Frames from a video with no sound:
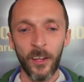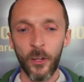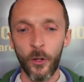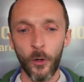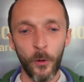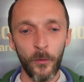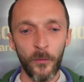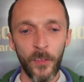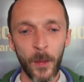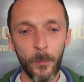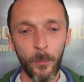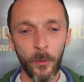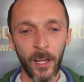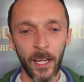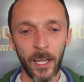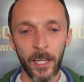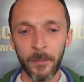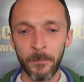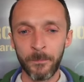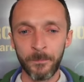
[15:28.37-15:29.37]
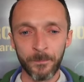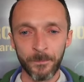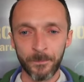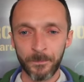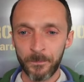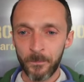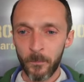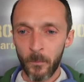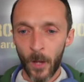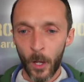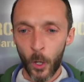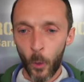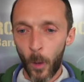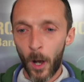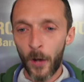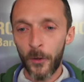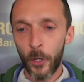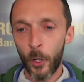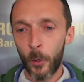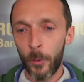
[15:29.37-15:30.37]
you know, if they bring in
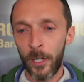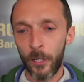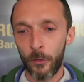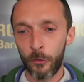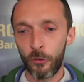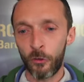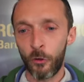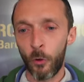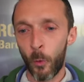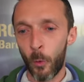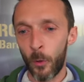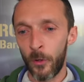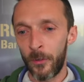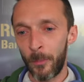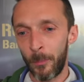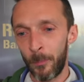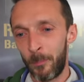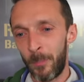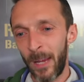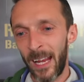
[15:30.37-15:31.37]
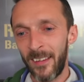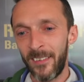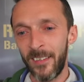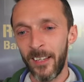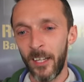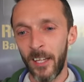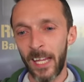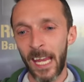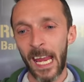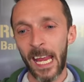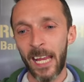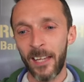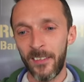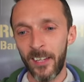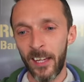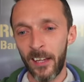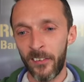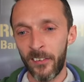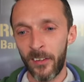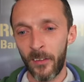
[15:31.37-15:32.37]
Guardiola here, scored basically
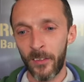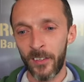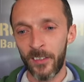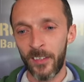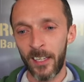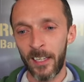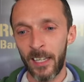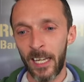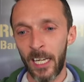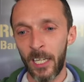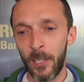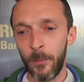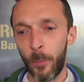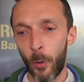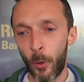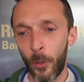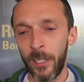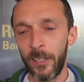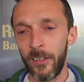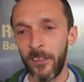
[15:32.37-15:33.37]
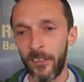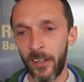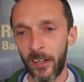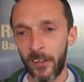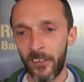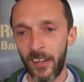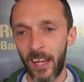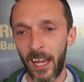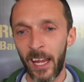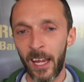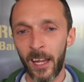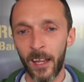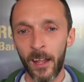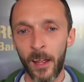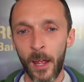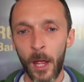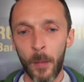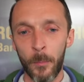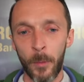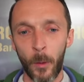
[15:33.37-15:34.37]
80, 79.68,
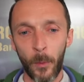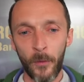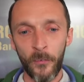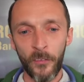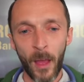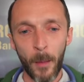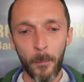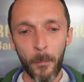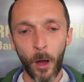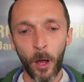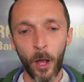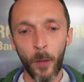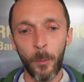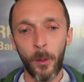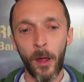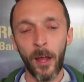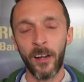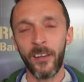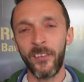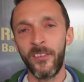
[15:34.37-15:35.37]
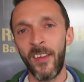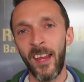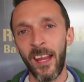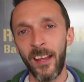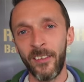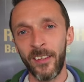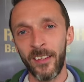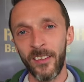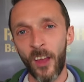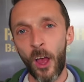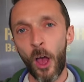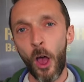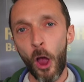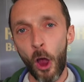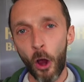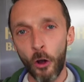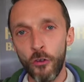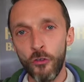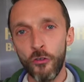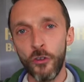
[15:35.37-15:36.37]
but with that multiplier, it takes it to
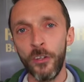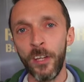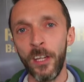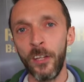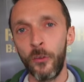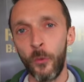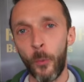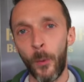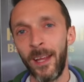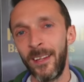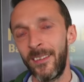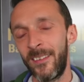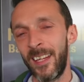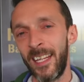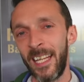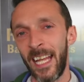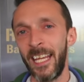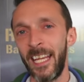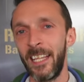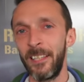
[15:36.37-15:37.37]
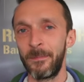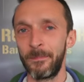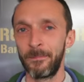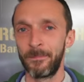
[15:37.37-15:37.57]
129.